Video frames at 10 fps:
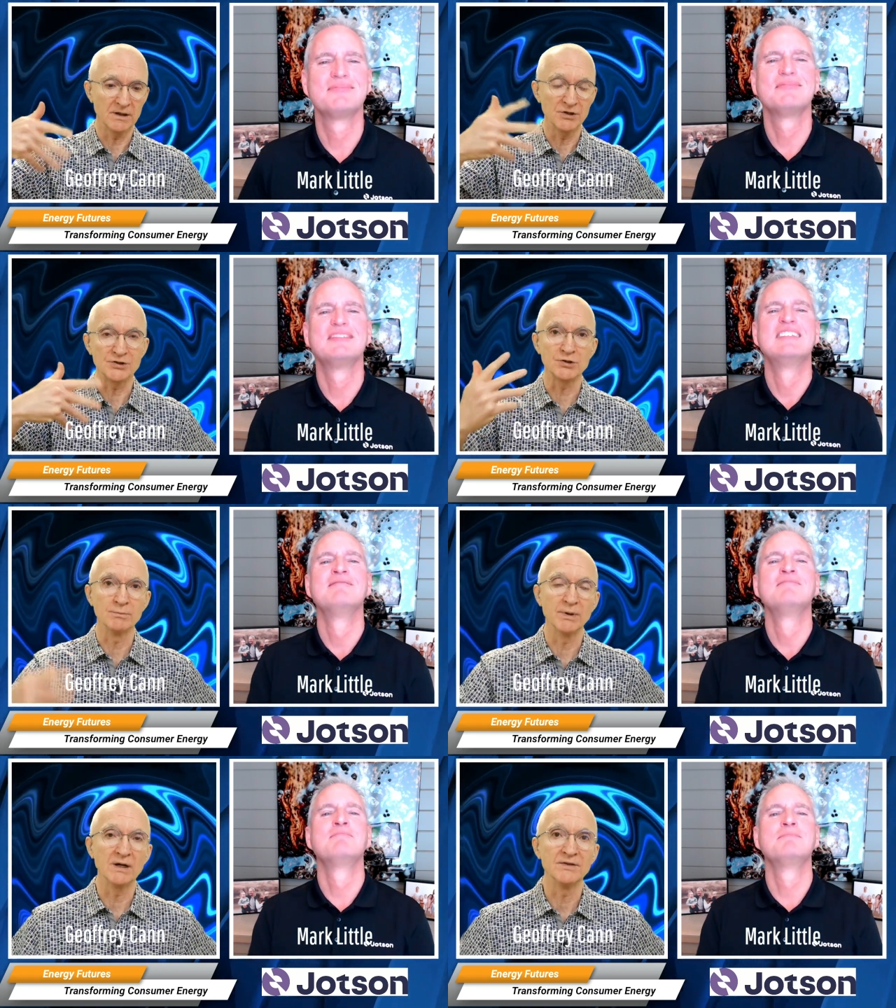
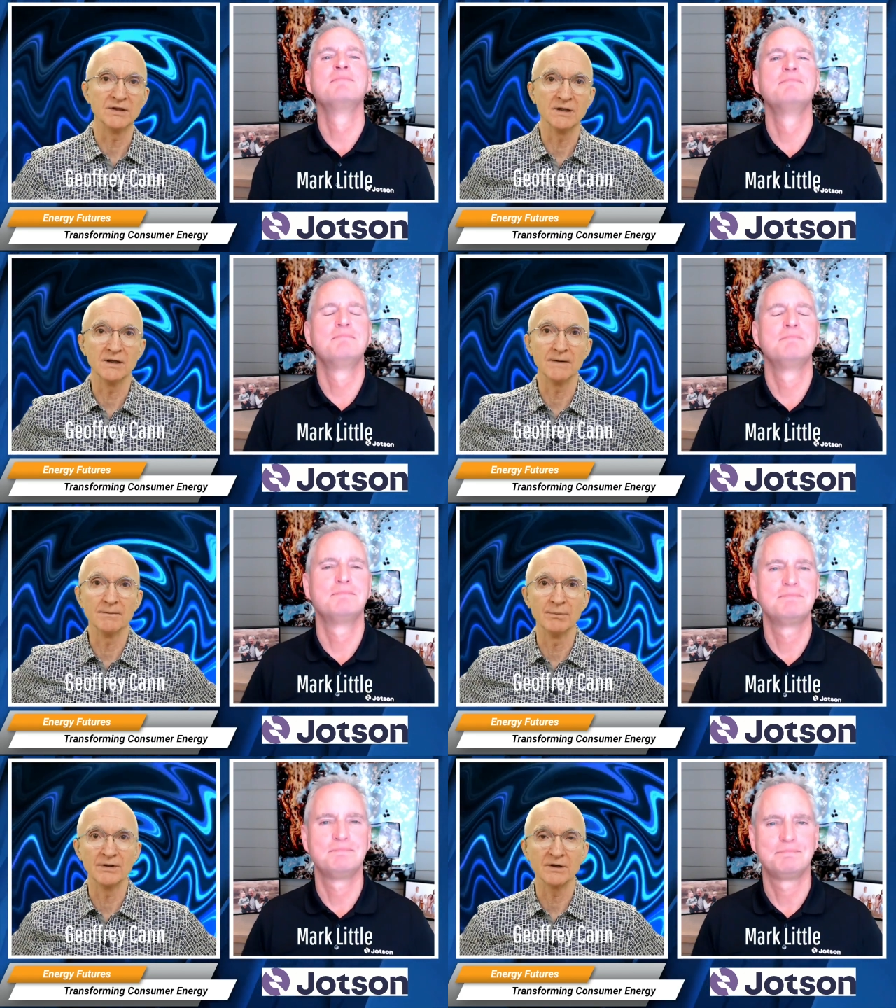Speaker 1: consumed by the uh,
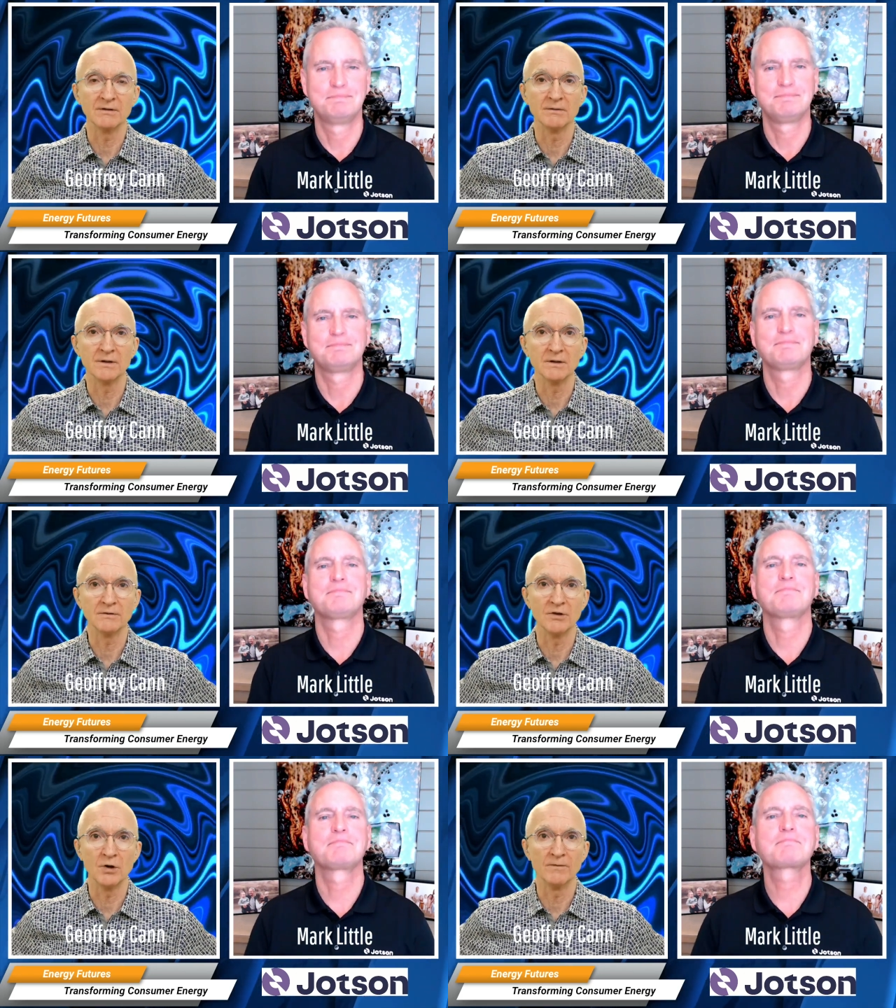by the, the
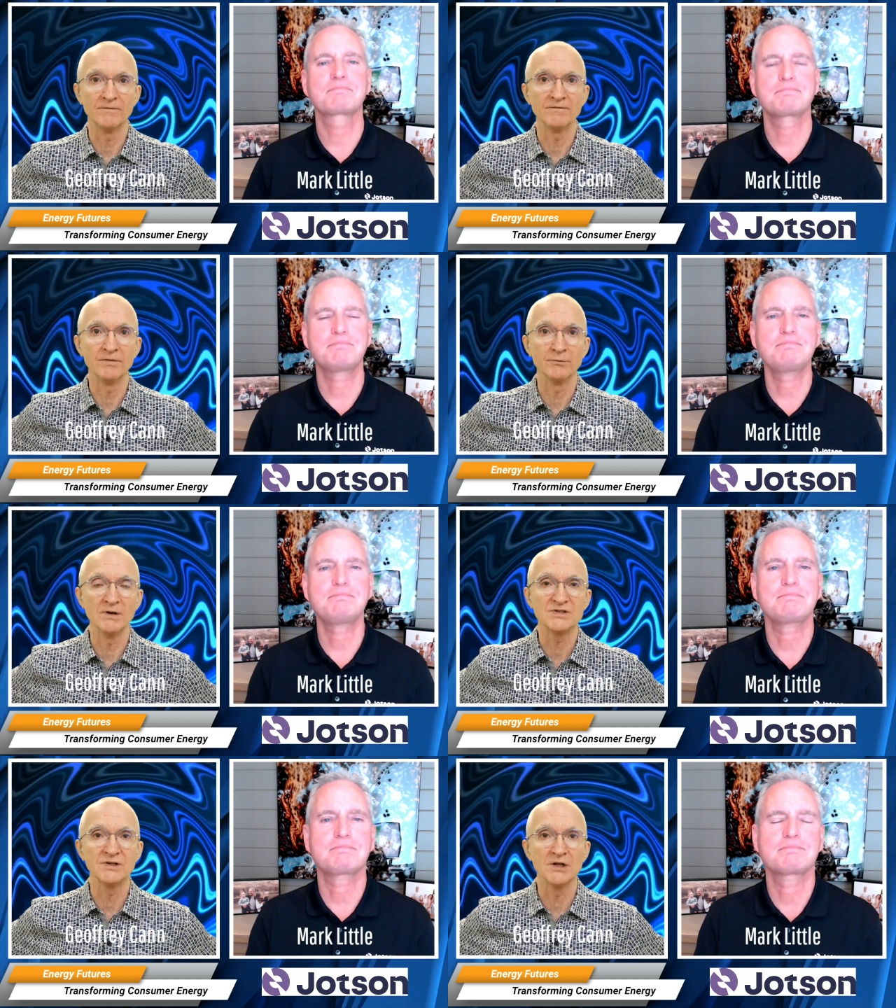the, the
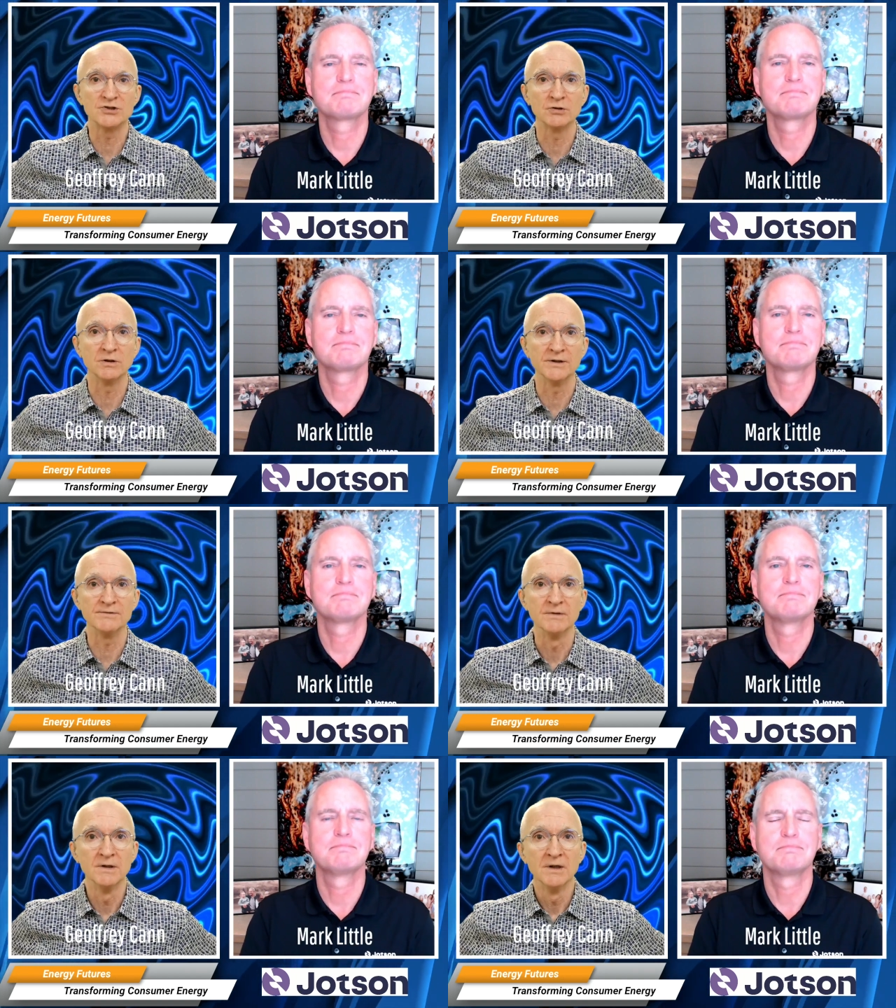residential
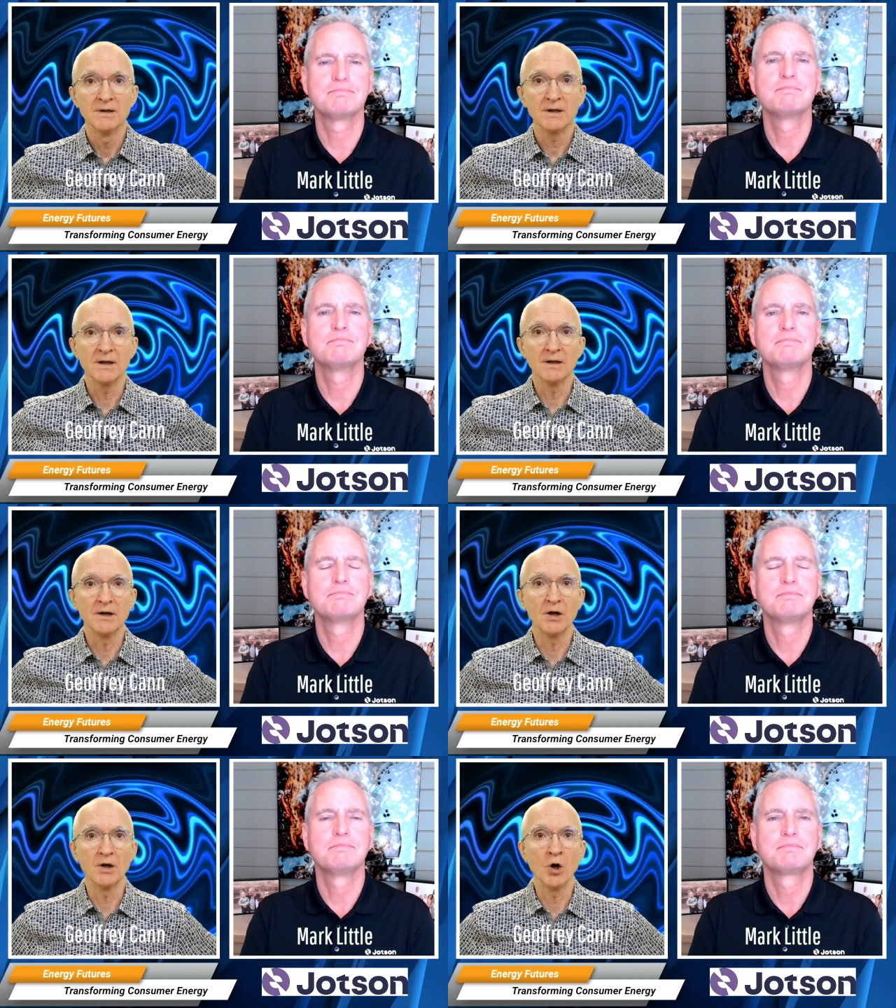and uh,
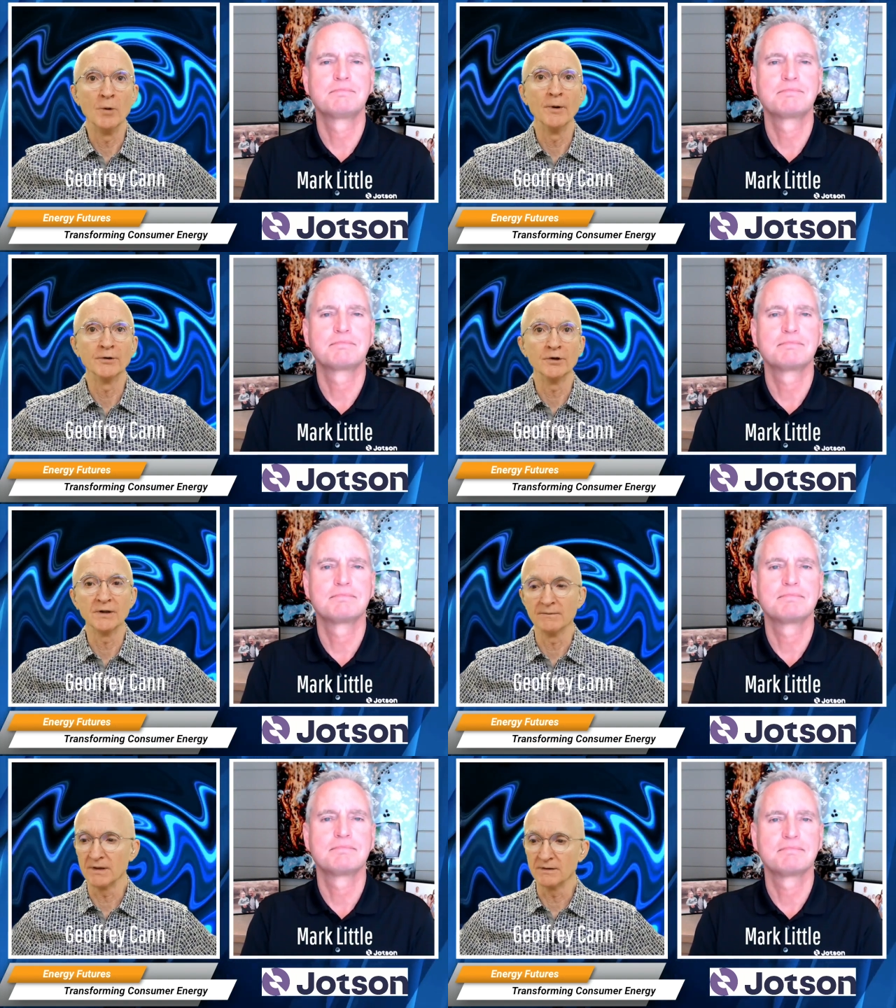uh homeowner
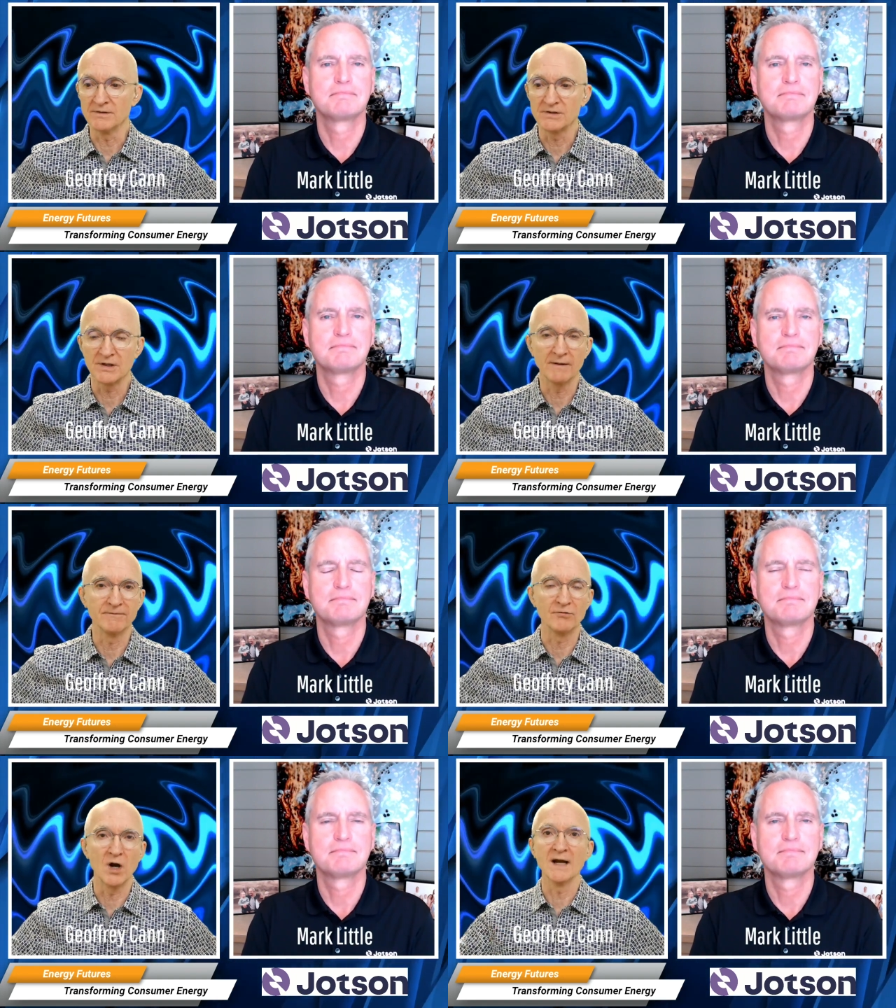in, in a
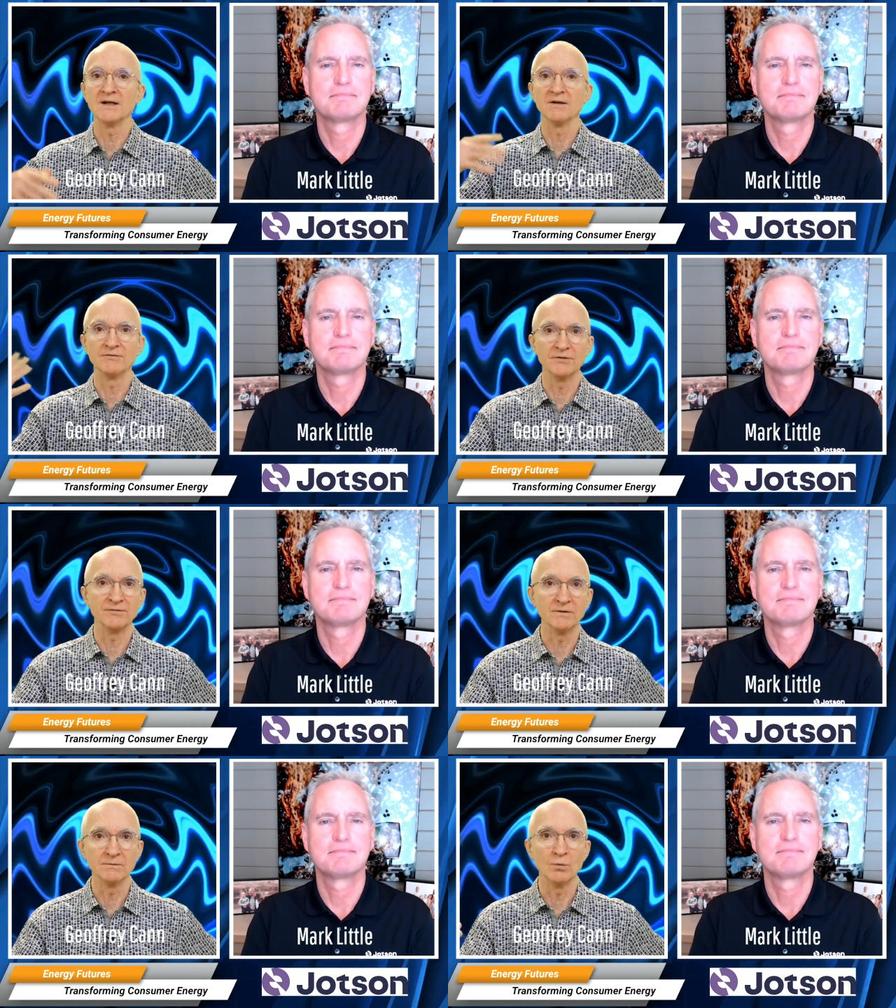variety of
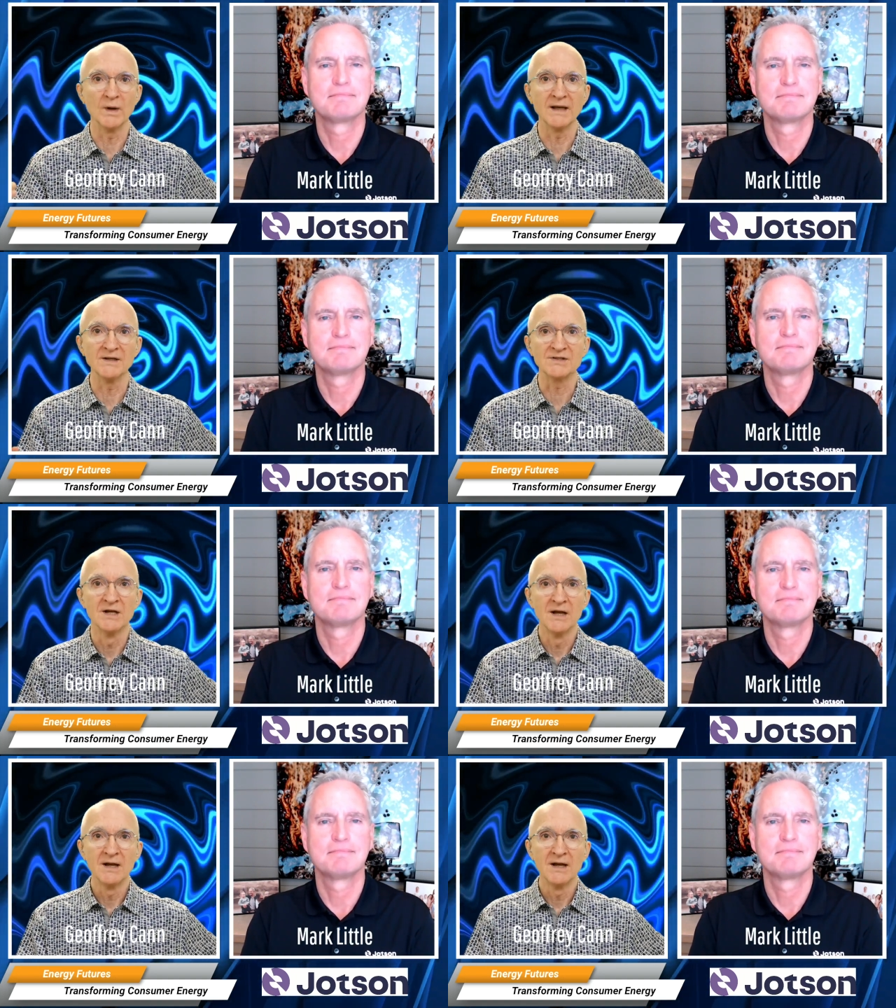different ways